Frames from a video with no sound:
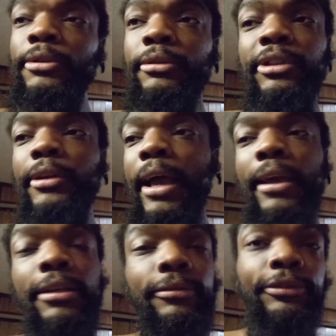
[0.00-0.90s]
So
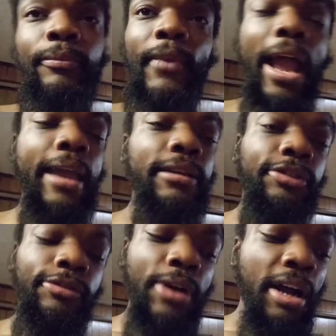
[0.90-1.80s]
I ain't
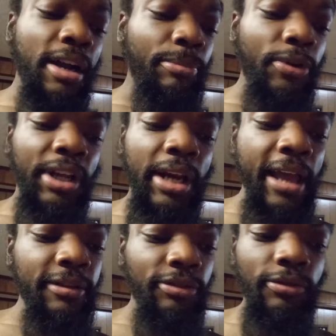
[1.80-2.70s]
too hung up on it, and I
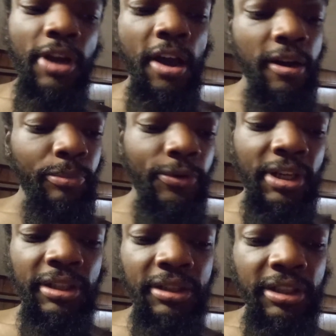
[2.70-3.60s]
ain't too caught up on it.
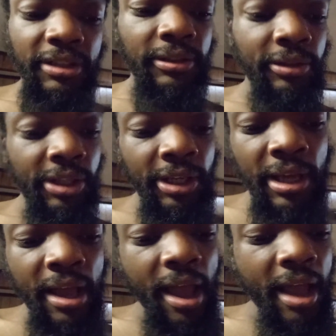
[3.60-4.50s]
It's just,
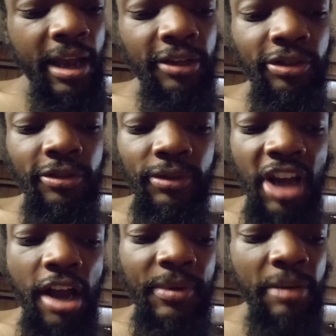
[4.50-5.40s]
I got a new
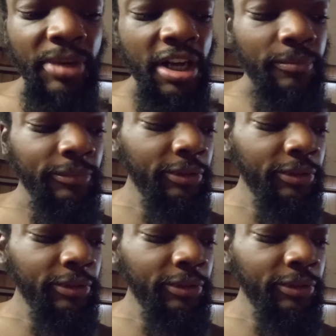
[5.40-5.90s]
job coming up.